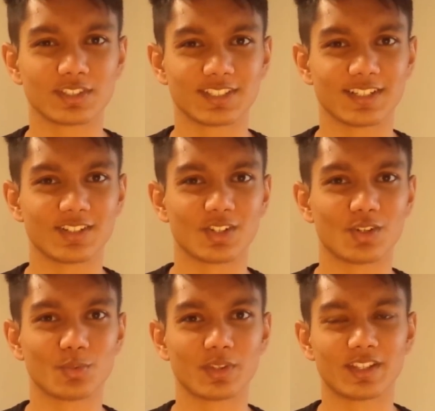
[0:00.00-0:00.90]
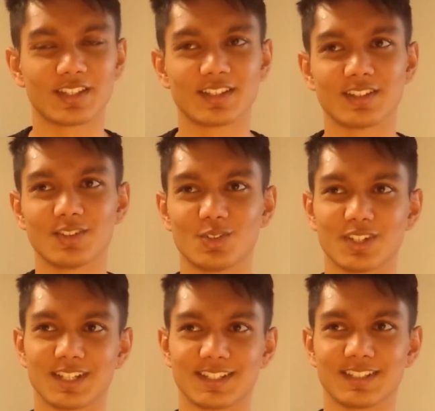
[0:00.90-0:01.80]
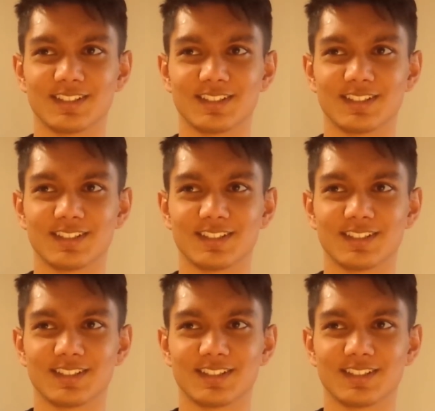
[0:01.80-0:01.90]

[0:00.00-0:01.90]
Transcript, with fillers: singing along with it or like